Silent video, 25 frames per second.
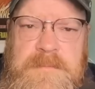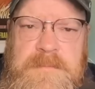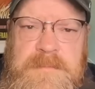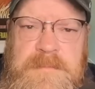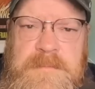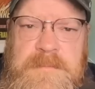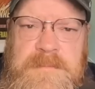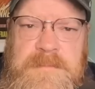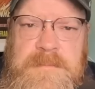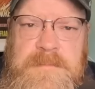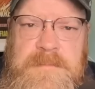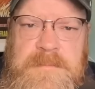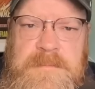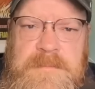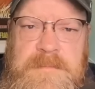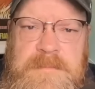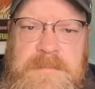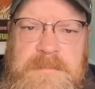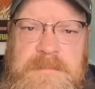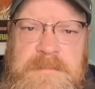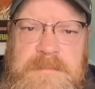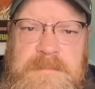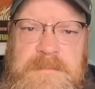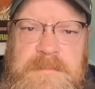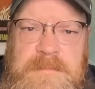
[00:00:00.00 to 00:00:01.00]

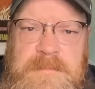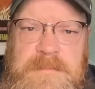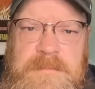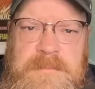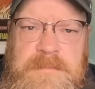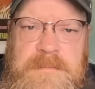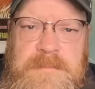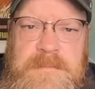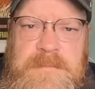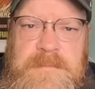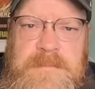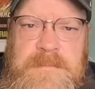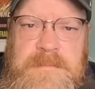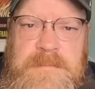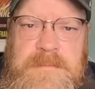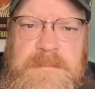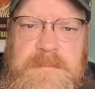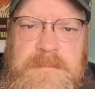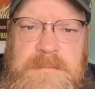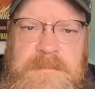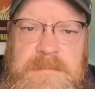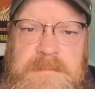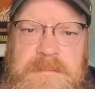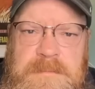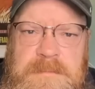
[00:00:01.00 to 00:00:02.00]

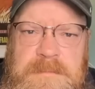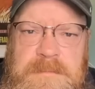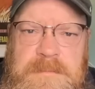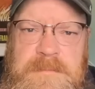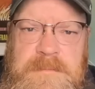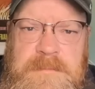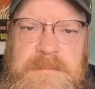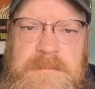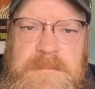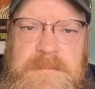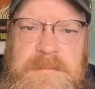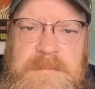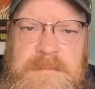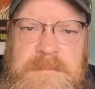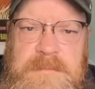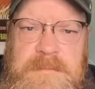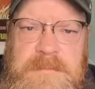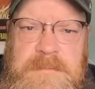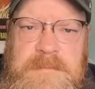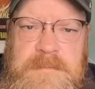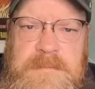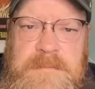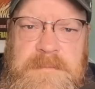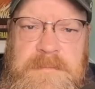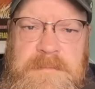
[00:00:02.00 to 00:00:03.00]

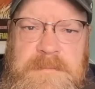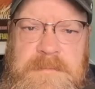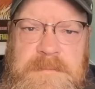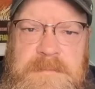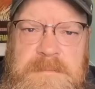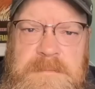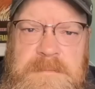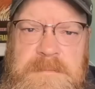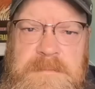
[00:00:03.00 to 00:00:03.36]
(not speaking)